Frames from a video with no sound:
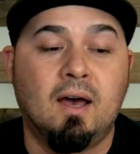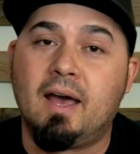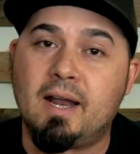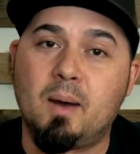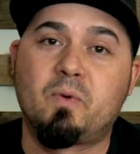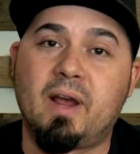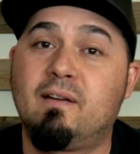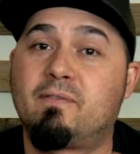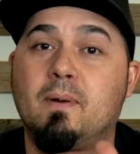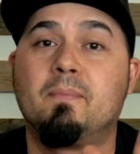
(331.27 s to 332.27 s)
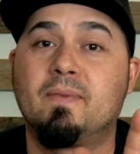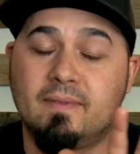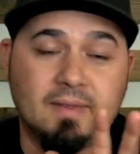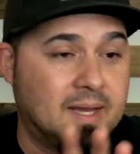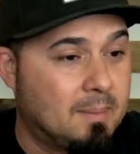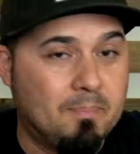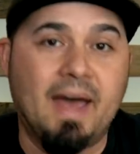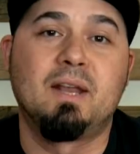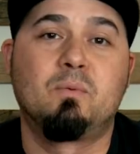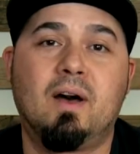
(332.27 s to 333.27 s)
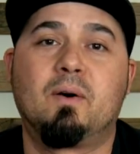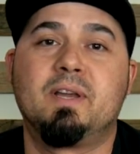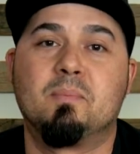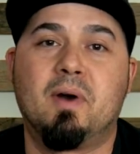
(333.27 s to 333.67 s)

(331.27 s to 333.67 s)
an upgrade from the embedded one on your